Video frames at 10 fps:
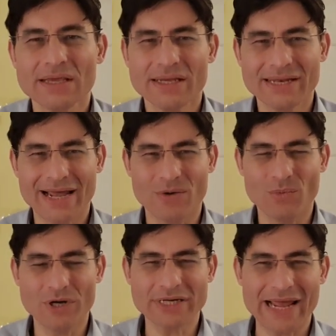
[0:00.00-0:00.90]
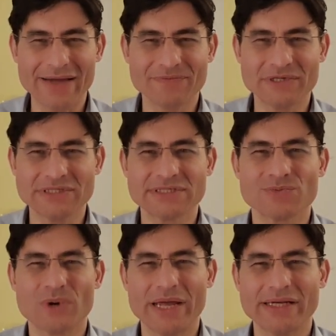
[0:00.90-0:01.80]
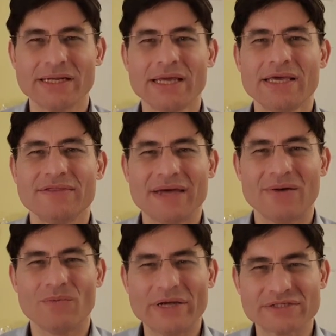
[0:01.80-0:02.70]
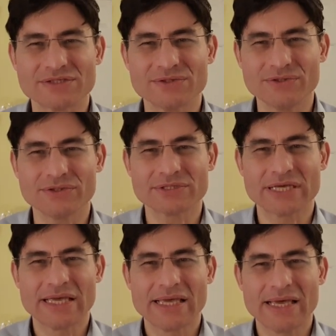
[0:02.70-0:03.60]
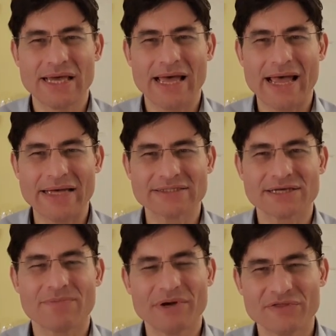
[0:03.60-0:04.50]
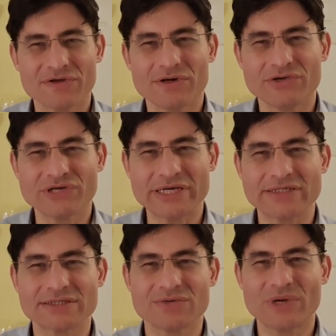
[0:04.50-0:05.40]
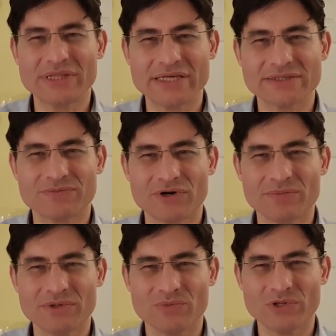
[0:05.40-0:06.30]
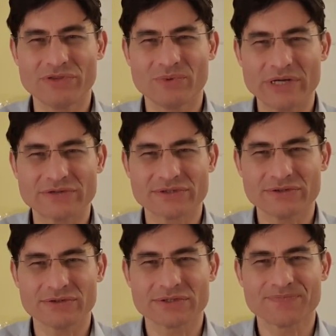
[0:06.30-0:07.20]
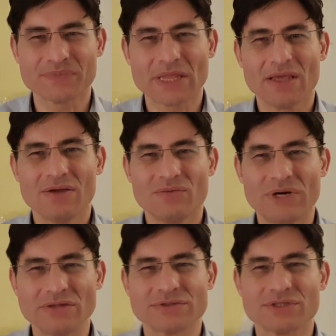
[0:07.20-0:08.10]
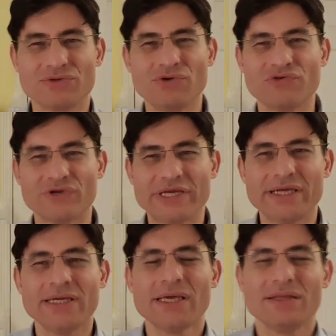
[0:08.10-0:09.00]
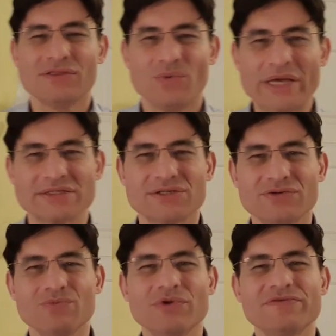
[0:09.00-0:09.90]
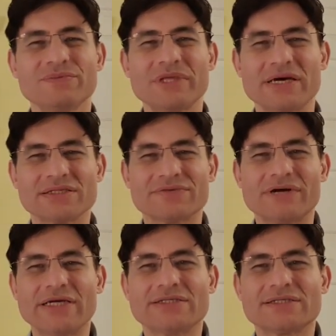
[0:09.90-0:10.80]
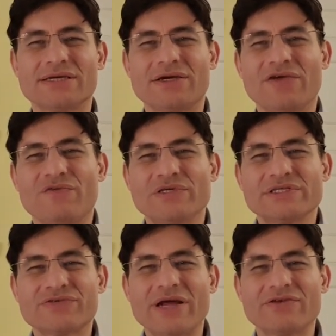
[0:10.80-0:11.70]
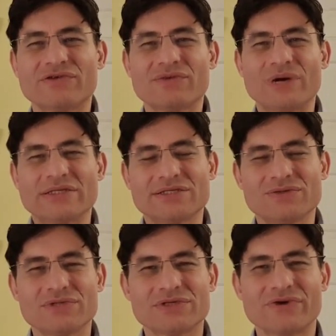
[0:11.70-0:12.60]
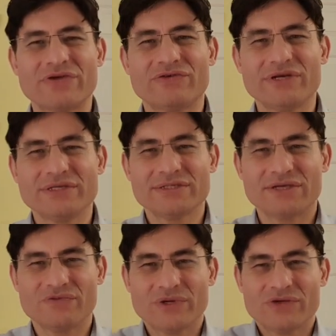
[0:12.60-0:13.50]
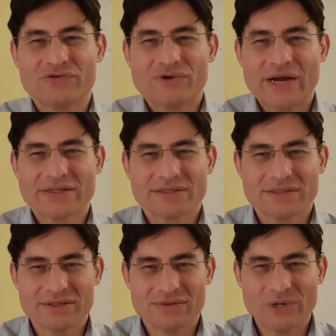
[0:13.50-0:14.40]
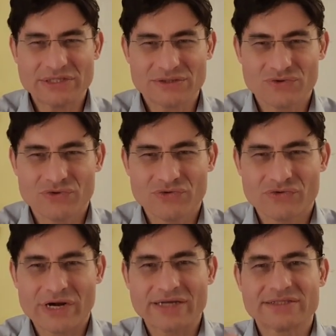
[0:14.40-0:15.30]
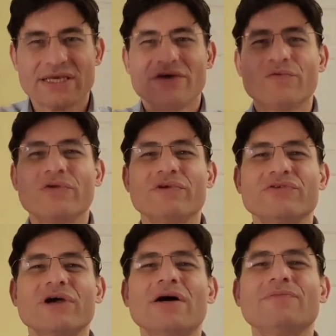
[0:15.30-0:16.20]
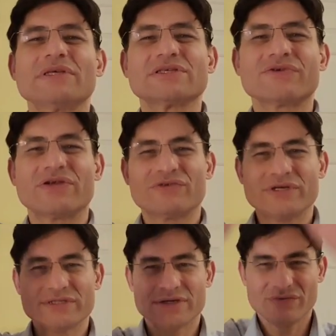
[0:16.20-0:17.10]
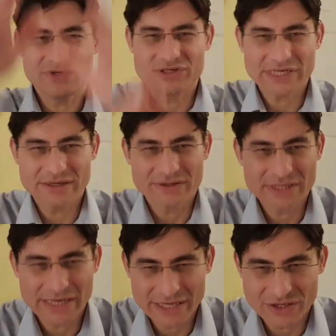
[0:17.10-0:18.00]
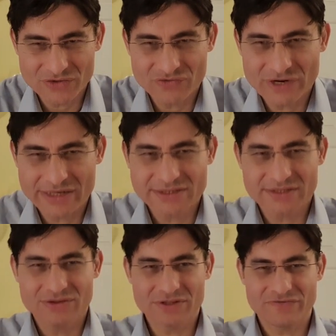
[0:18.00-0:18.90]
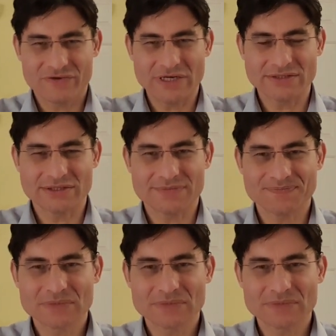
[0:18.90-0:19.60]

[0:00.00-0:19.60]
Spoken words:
Now, what happens when that wetsuit has a pathology? So when there's a problem with the wetsuit, well, so usually the wetsuit moves with us, right? So if we stretch, the wetsuit stretches. If we contract, the wetsuit contracts. If we reach up, it stretches. Reach down, it contracts along the front.